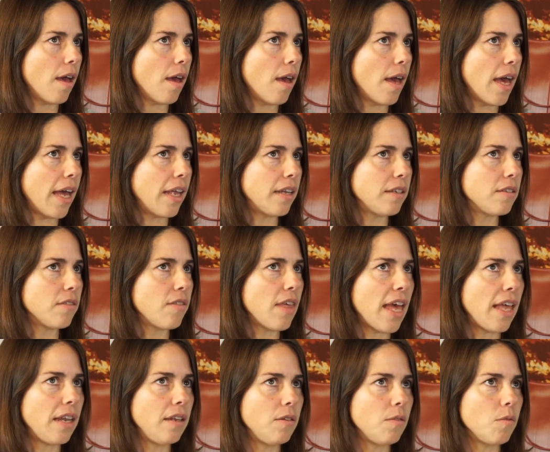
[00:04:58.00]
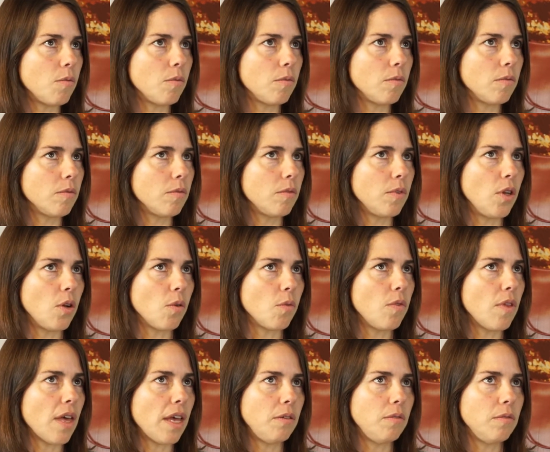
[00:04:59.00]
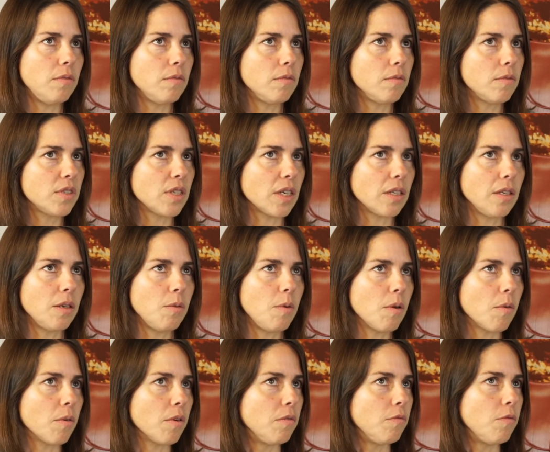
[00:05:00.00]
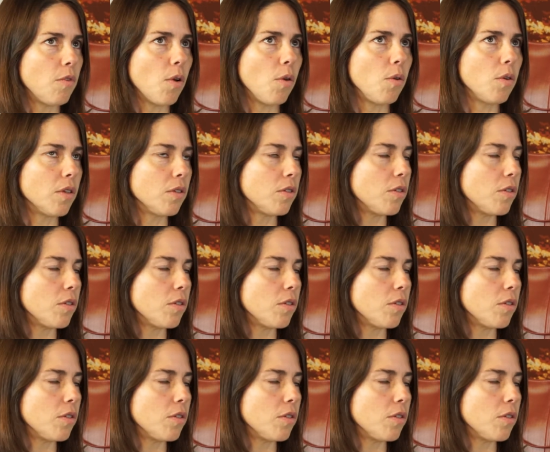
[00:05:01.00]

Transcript: And then you know, then suddenly we were in vogue in